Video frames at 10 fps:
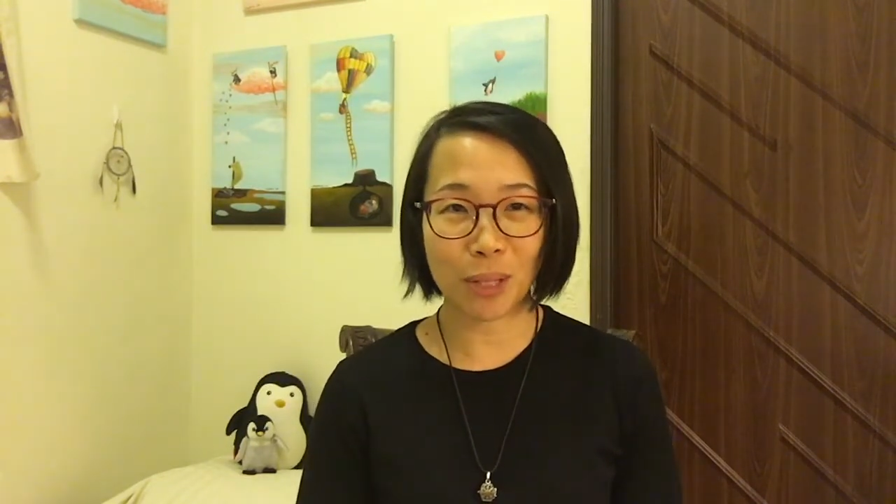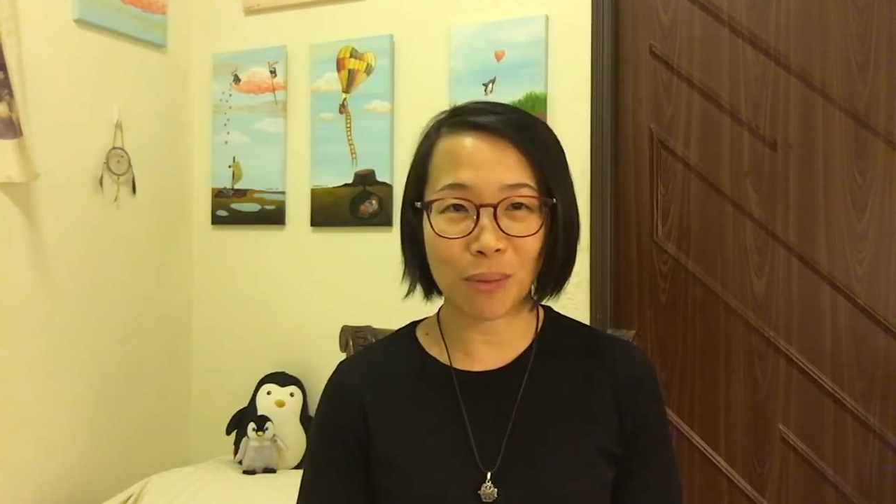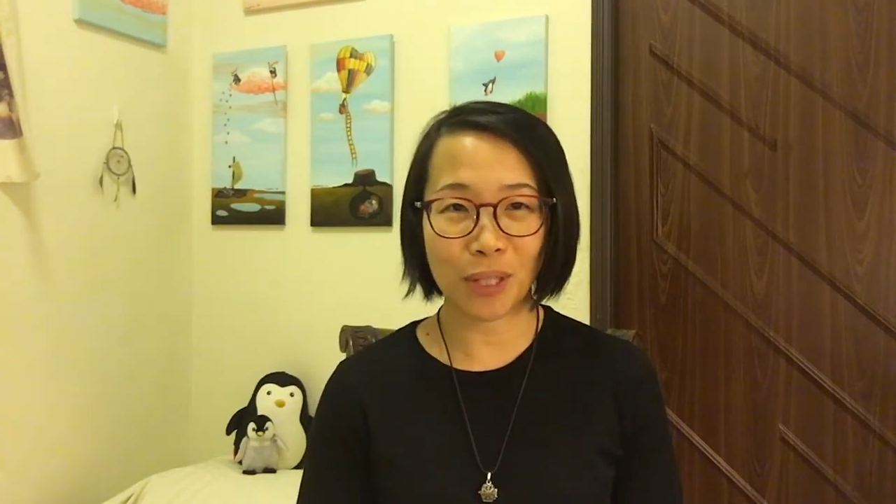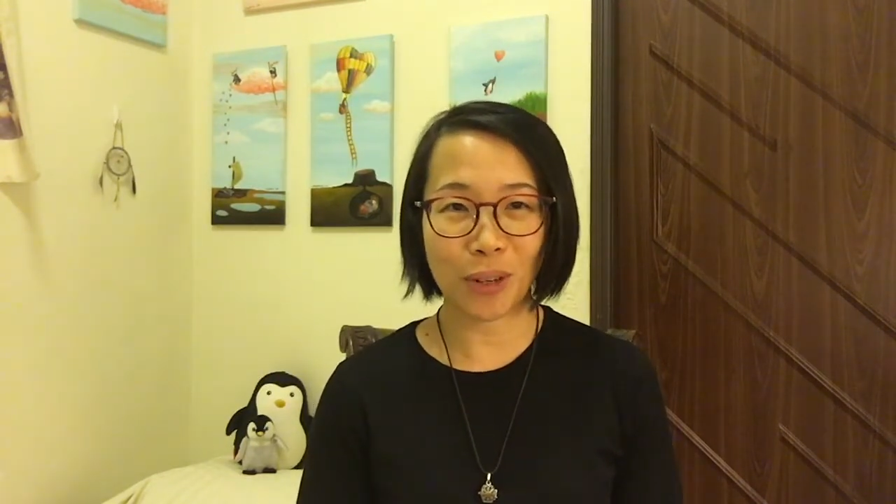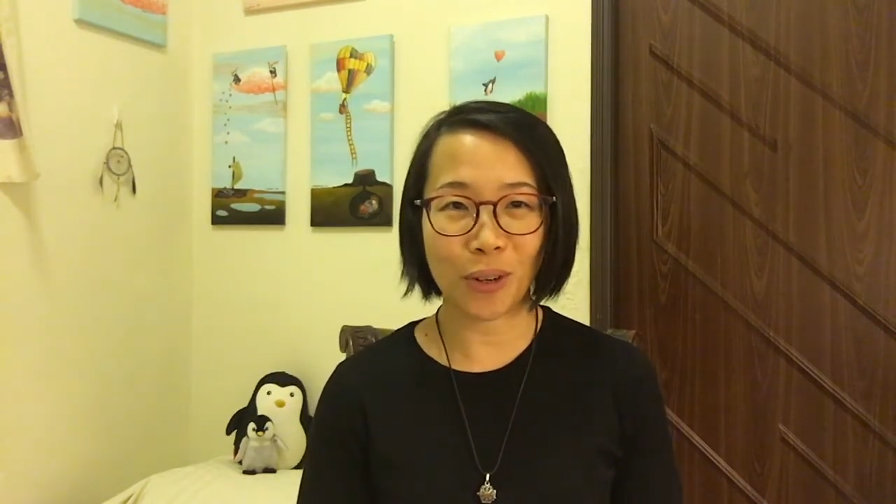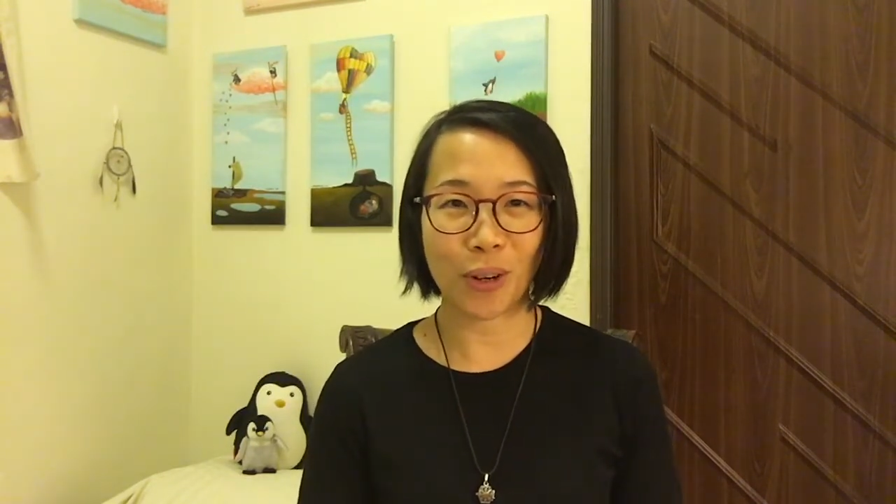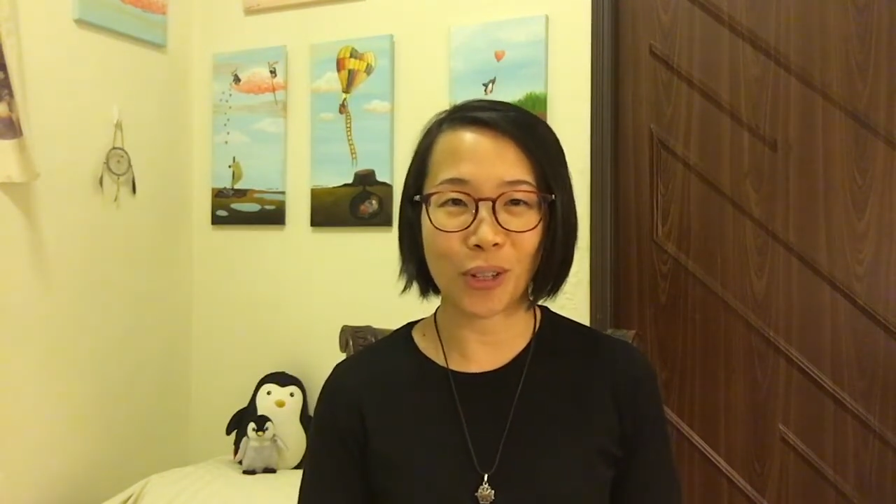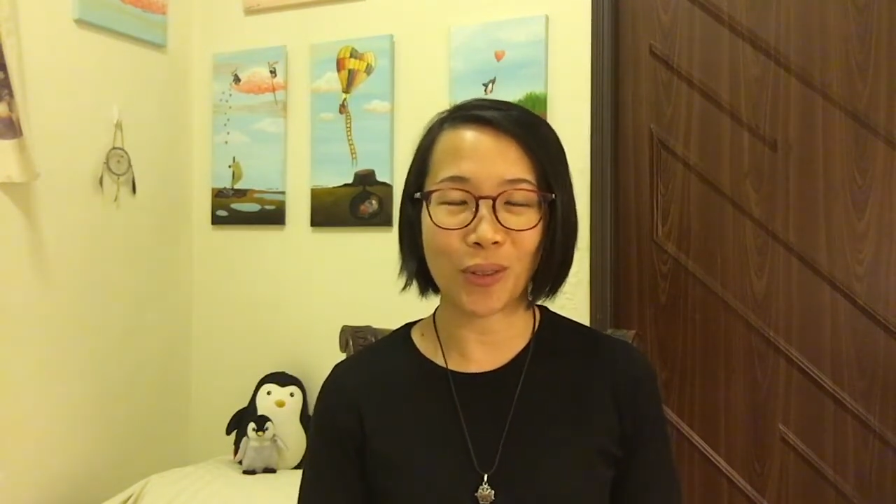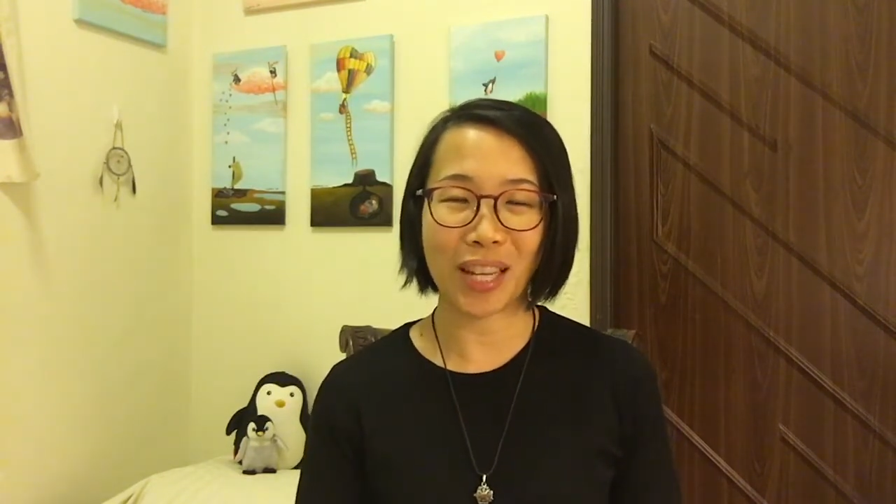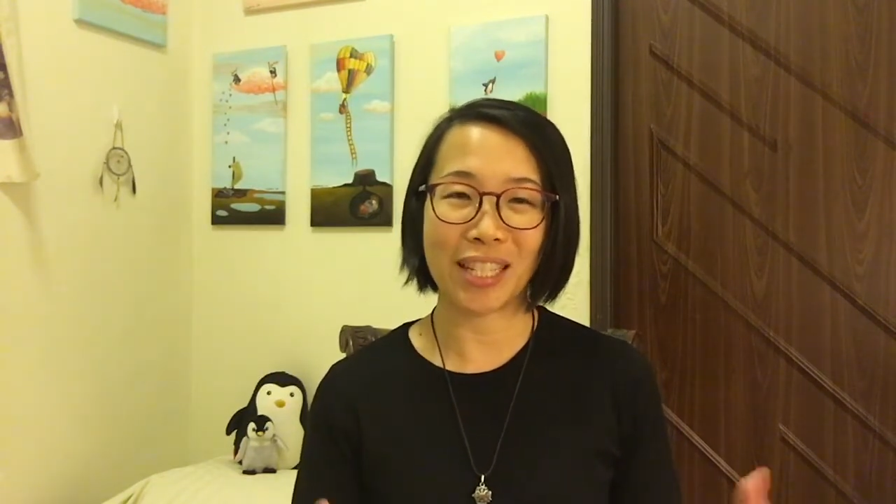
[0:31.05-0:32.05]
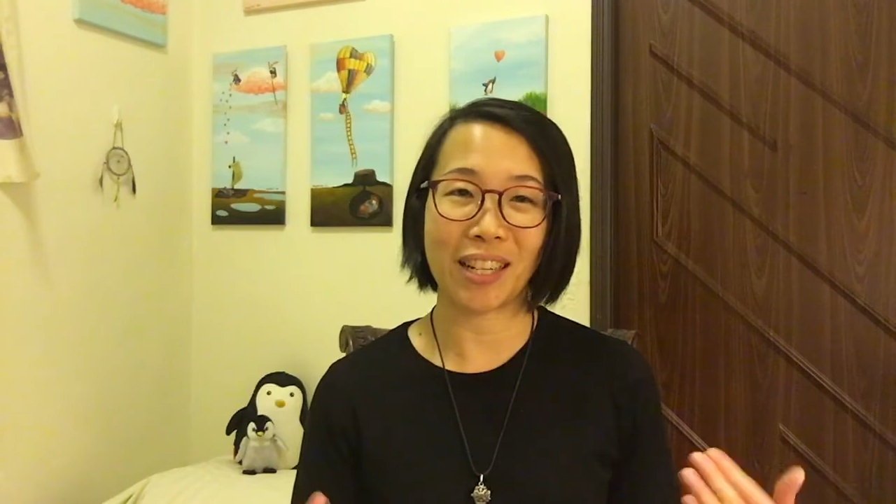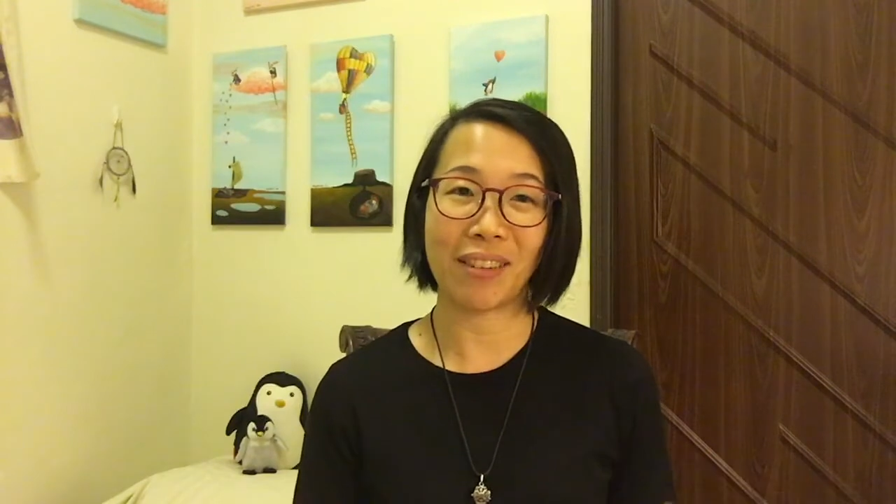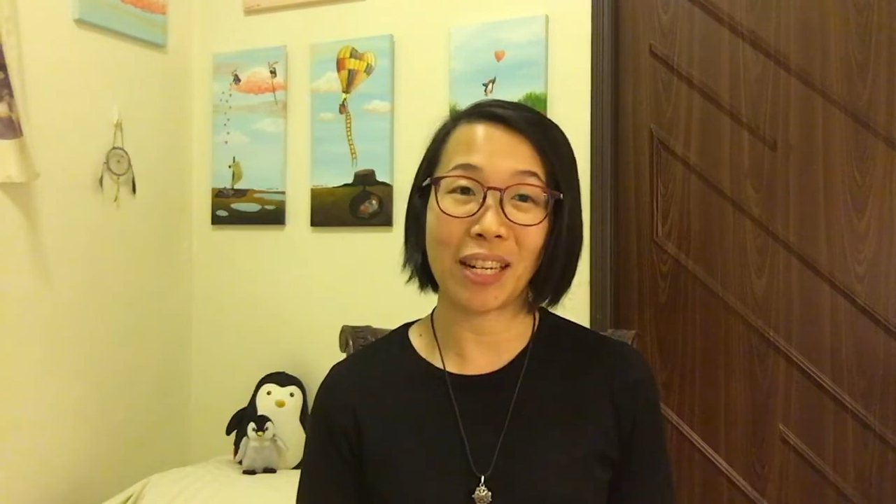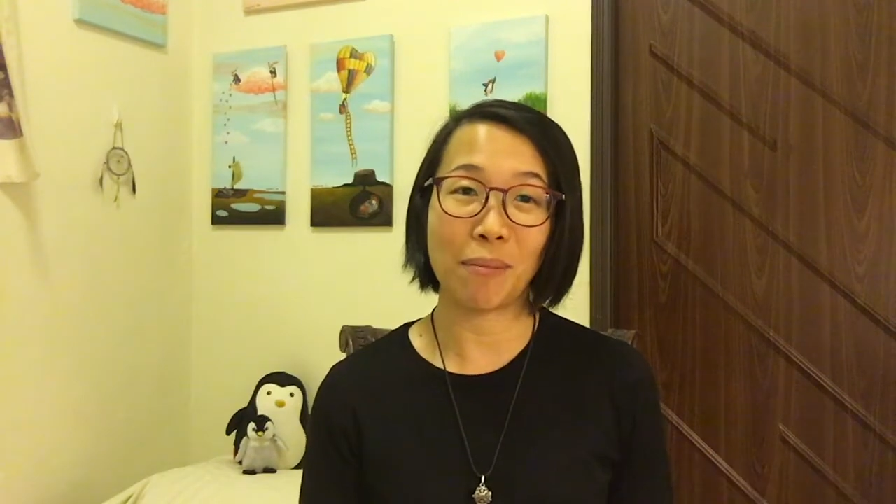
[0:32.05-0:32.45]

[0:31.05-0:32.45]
below or you can directly